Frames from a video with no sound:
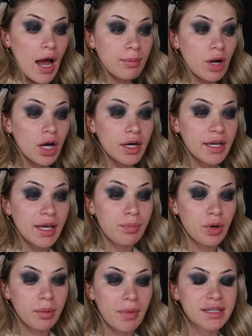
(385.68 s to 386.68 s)
I'm not gonna to keep
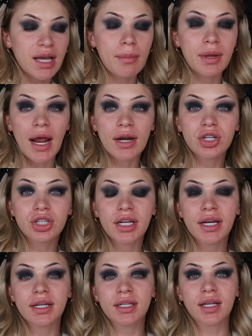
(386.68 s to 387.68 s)
putting my time and
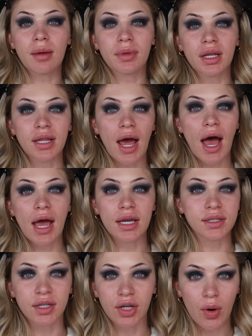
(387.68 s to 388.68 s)
energy into something that
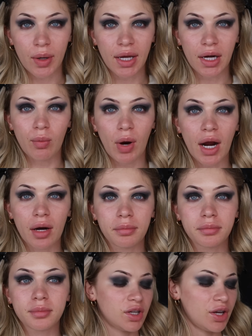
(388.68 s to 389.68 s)
isn't going
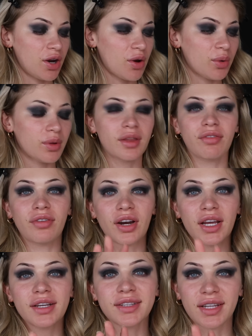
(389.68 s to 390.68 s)
anywhere. You know, the
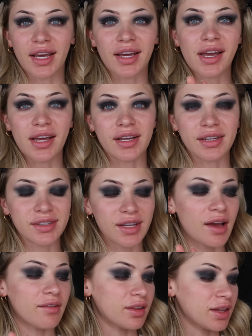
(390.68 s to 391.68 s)
funniest thing is
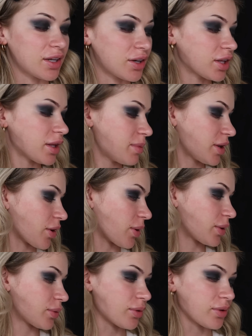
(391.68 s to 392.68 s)
I've literally been
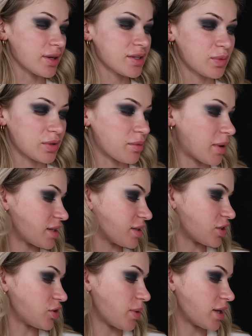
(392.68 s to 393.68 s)
going through this with my
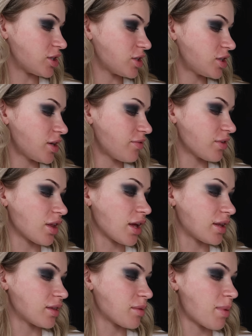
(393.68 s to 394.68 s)
situationship for
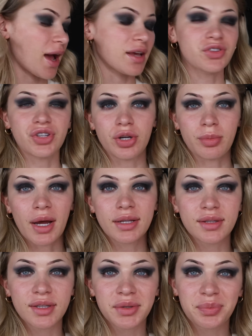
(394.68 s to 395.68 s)
like the past two
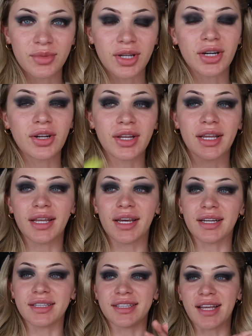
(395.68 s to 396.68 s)
months. Literally the
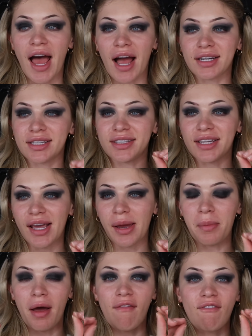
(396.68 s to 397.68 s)
exact
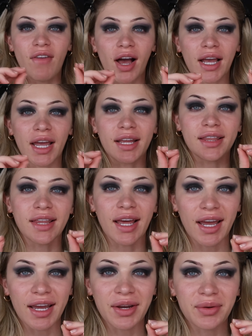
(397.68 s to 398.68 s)
same fucking
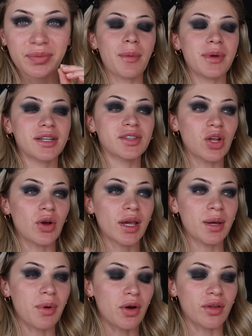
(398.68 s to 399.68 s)
thing. I mean, it's
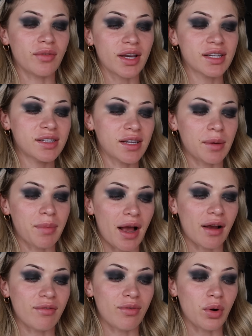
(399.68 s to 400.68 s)
low-key both of us, like
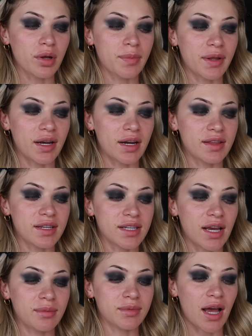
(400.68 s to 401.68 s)
back and forth, but at the
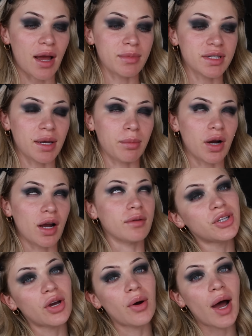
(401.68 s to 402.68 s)
same time, it's like, bruh.
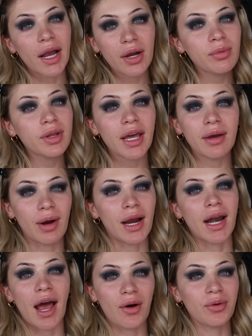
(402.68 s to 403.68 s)
So I can relate right
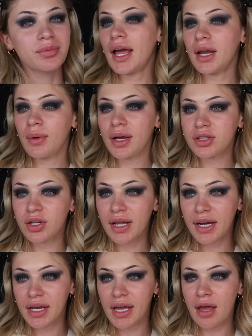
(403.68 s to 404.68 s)
now. Anyway, so
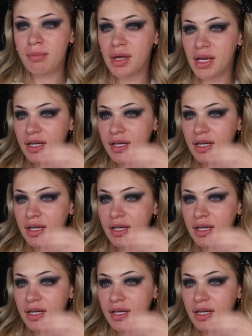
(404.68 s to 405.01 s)
then he gave me